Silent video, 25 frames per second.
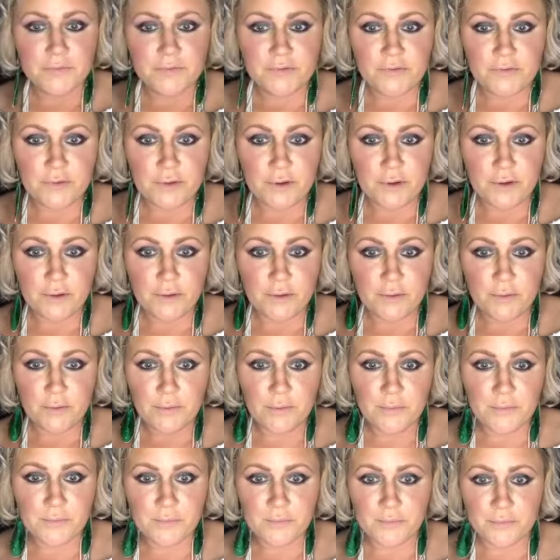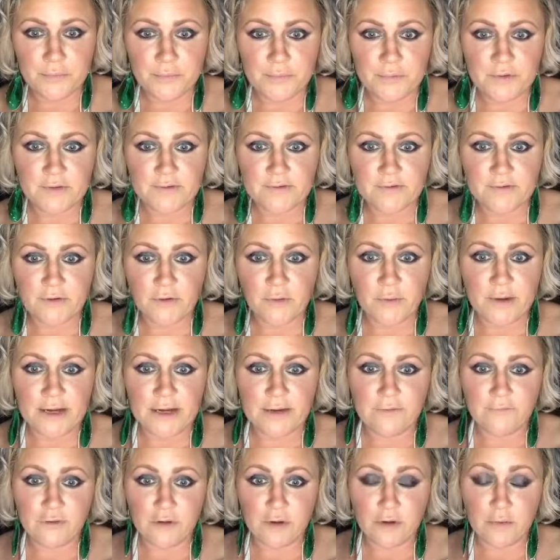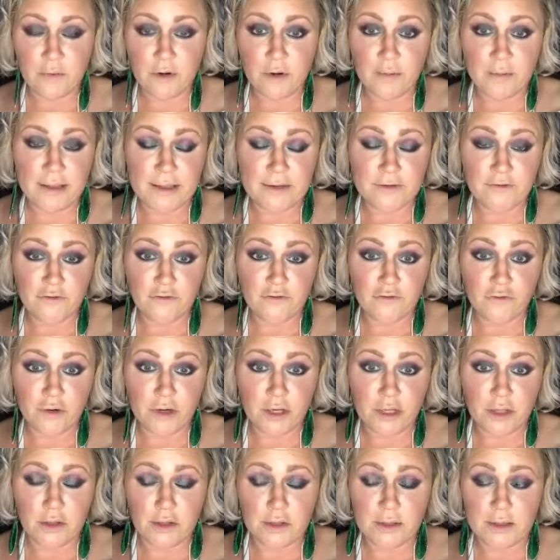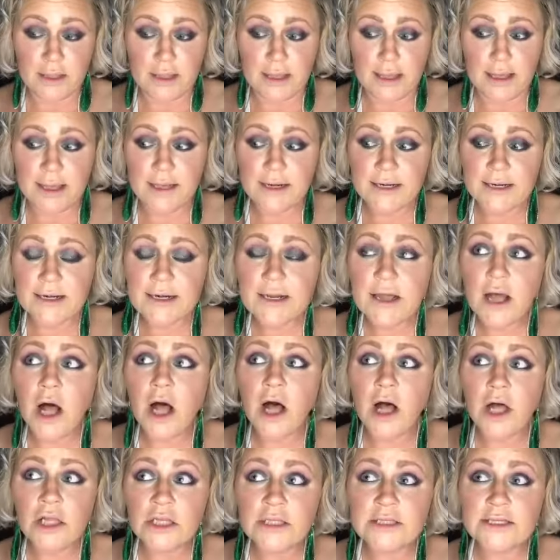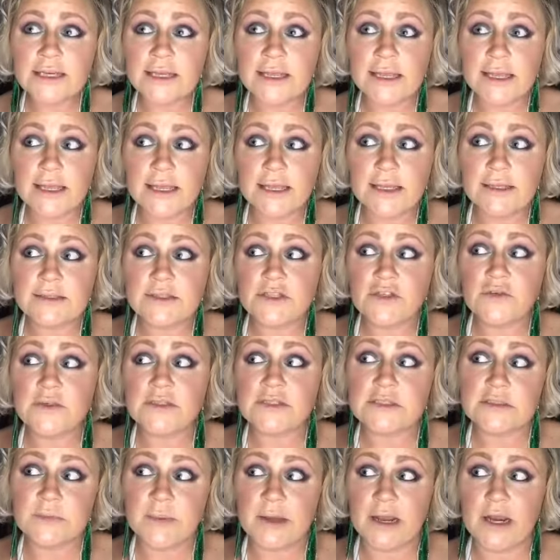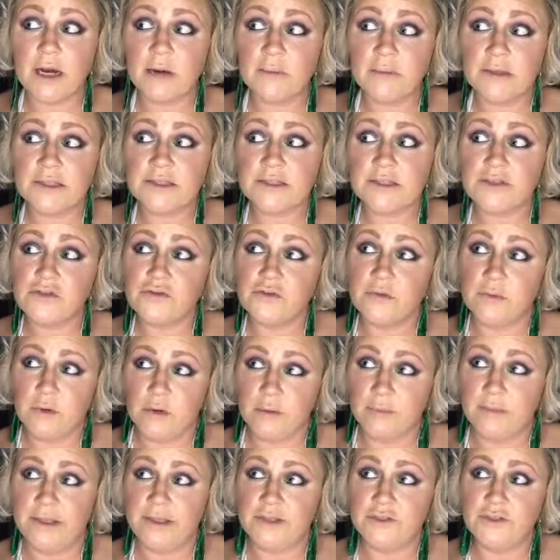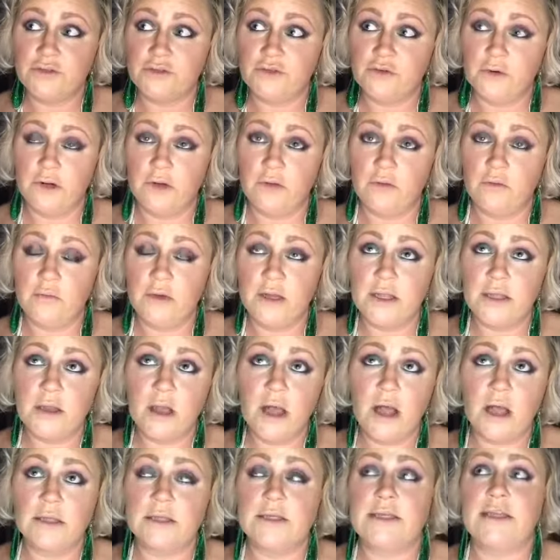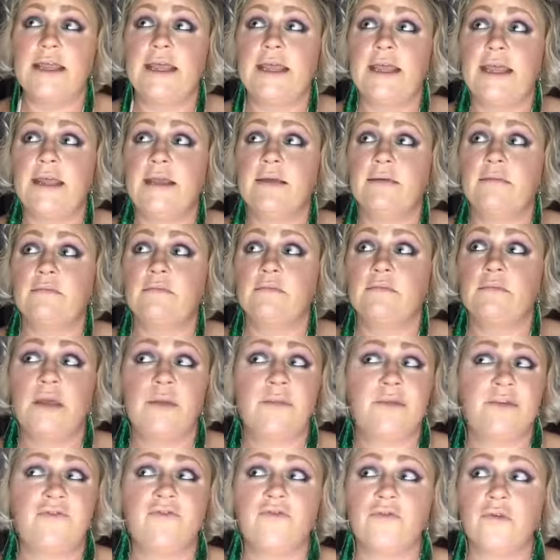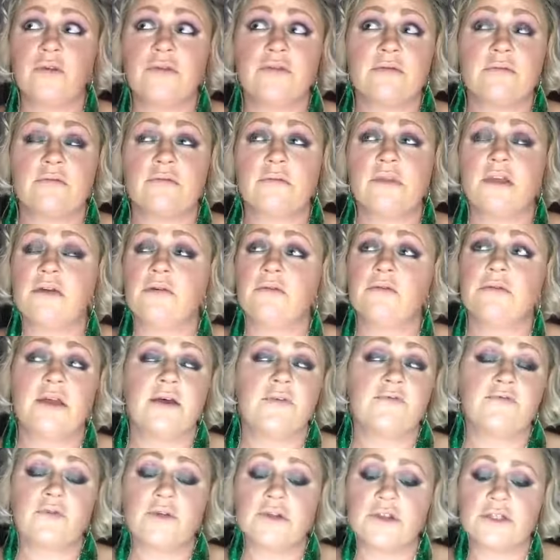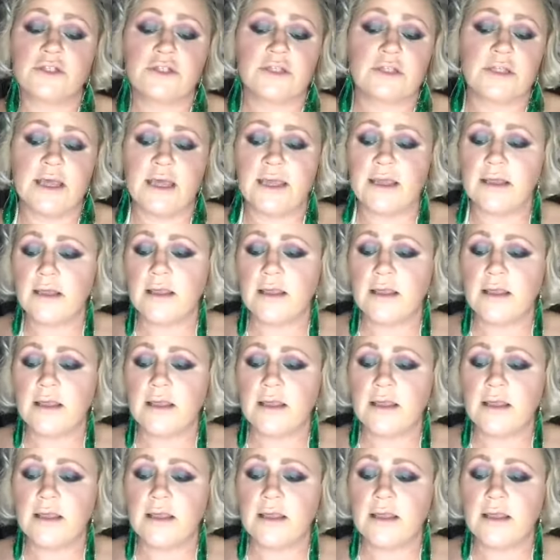So, still waiting for the mermaid tutorial. I need a holiday to inspire me to do a mermaid tutorial. What holiday? Maybe 4th, no, not 4th of July.